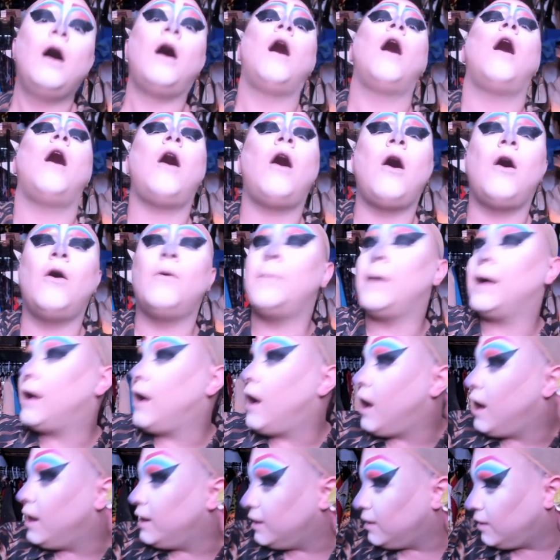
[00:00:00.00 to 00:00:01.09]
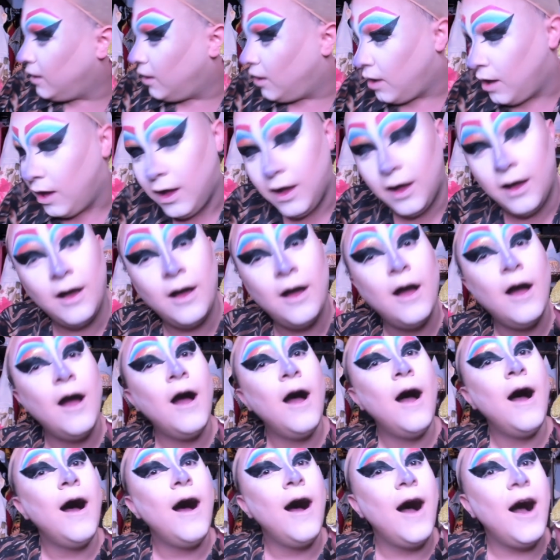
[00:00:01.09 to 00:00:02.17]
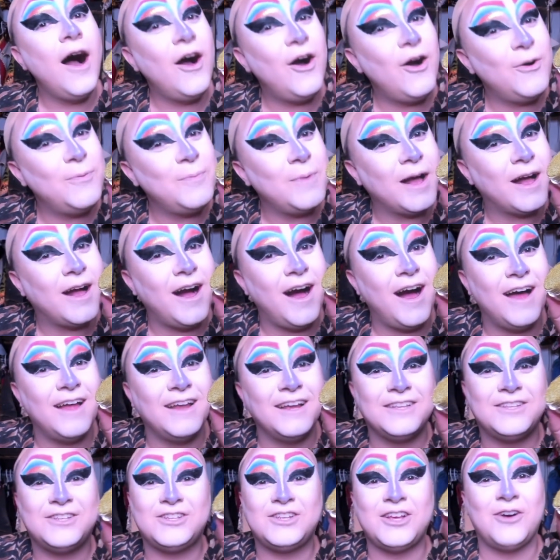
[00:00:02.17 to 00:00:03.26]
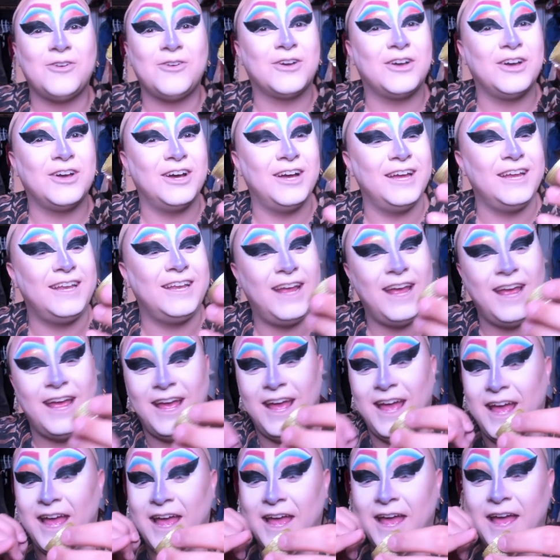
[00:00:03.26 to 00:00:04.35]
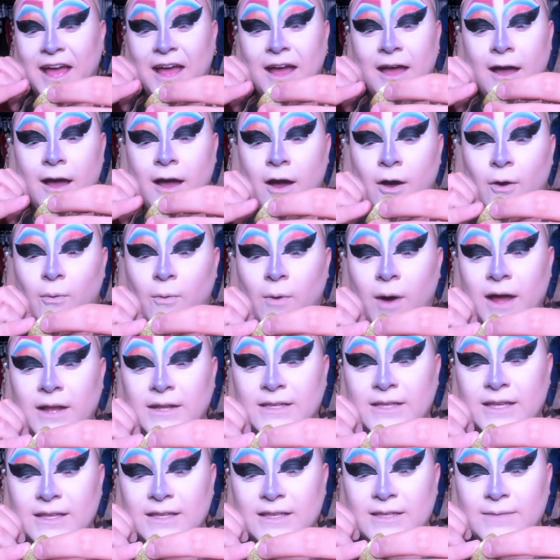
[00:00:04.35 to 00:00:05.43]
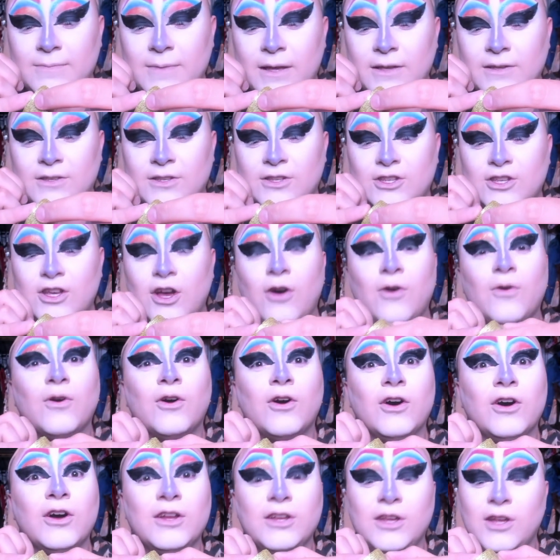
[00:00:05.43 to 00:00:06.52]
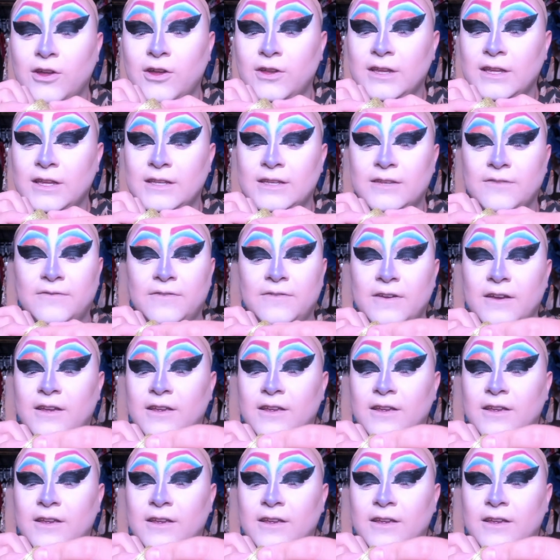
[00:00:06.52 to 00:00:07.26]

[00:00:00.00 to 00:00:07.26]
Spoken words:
Oh my god. Oh my god, it's so good. Why does it smell so good? Y'all need Jesus.